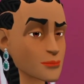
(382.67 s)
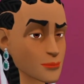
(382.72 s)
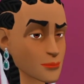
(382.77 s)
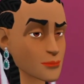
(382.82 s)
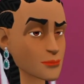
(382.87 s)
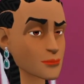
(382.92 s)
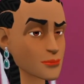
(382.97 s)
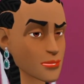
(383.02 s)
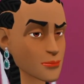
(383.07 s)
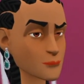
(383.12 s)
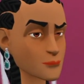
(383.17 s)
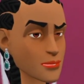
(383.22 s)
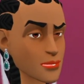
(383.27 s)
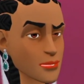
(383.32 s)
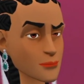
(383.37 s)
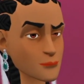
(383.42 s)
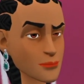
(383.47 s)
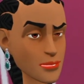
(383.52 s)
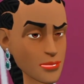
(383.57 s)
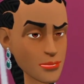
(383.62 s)
So
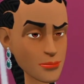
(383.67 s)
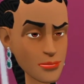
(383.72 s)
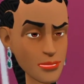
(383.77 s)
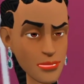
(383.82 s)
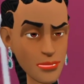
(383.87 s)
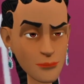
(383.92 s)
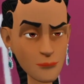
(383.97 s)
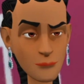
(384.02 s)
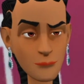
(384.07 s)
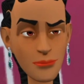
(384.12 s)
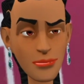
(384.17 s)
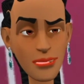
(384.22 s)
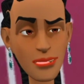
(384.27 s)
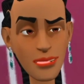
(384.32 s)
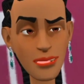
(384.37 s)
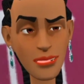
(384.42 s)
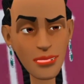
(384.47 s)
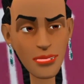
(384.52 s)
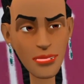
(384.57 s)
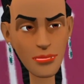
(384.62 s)
don't let
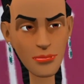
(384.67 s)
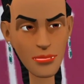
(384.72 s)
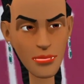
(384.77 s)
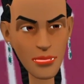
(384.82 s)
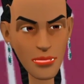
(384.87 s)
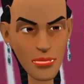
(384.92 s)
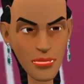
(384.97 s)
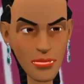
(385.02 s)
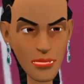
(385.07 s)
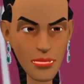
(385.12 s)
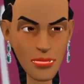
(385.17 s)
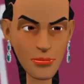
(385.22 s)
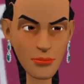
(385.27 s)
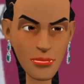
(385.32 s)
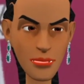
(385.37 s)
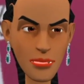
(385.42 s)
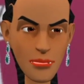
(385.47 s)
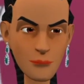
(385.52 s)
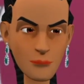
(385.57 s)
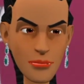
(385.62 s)
naysayers be
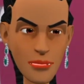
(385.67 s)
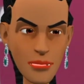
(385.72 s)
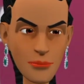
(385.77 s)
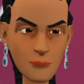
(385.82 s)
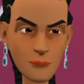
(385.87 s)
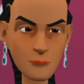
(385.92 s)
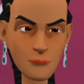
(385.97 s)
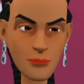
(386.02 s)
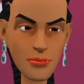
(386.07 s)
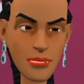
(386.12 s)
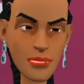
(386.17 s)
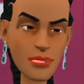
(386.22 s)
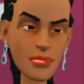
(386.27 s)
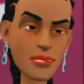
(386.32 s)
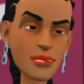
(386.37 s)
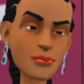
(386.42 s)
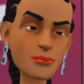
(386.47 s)
talking rubbish.